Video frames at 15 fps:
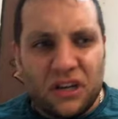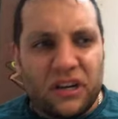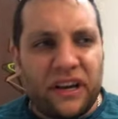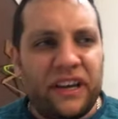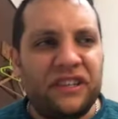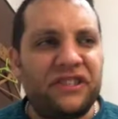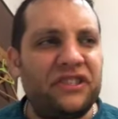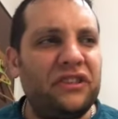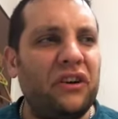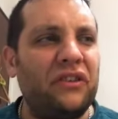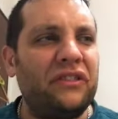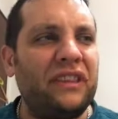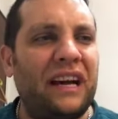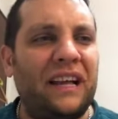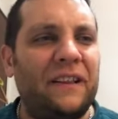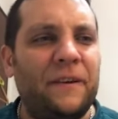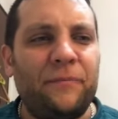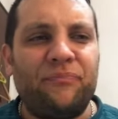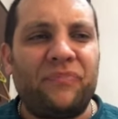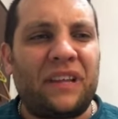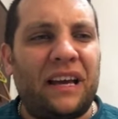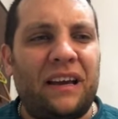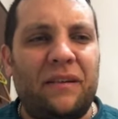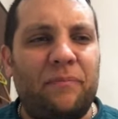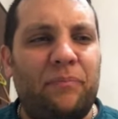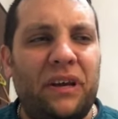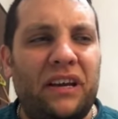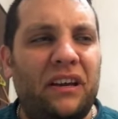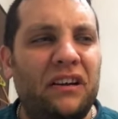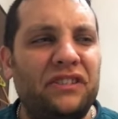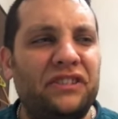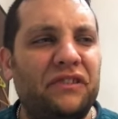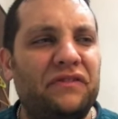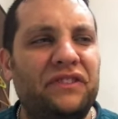It's not that because of